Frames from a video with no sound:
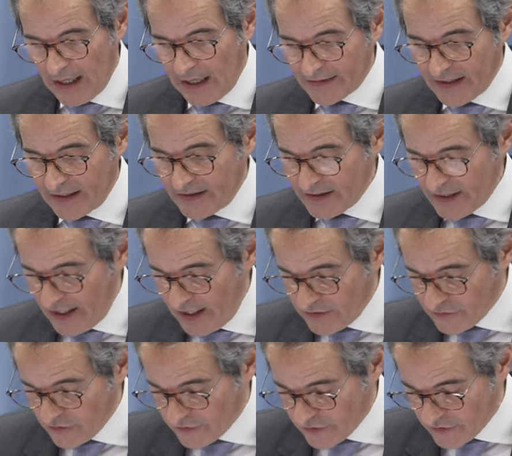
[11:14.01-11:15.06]
and that the
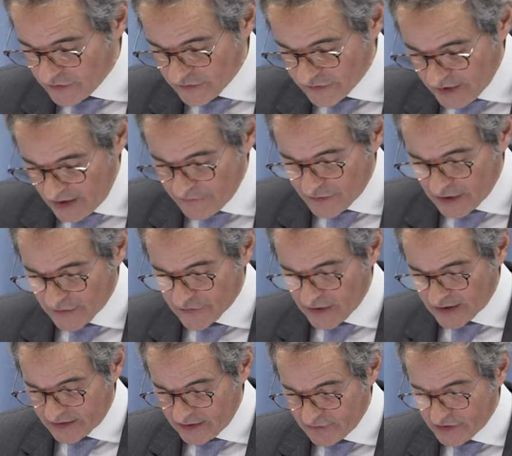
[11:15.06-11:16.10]
agency's safeguards
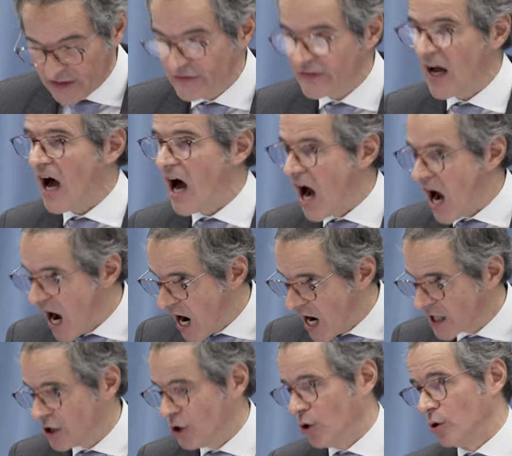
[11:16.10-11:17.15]
activities
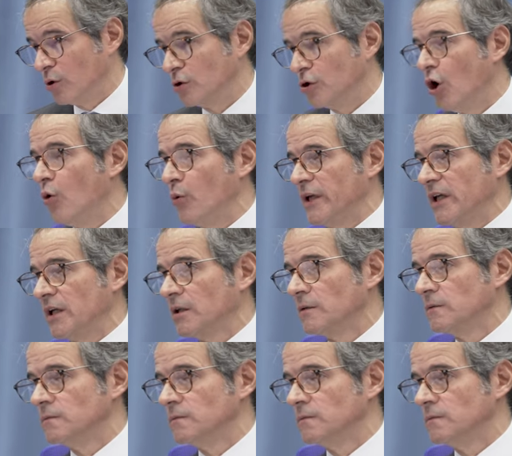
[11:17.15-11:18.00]
are ongoing.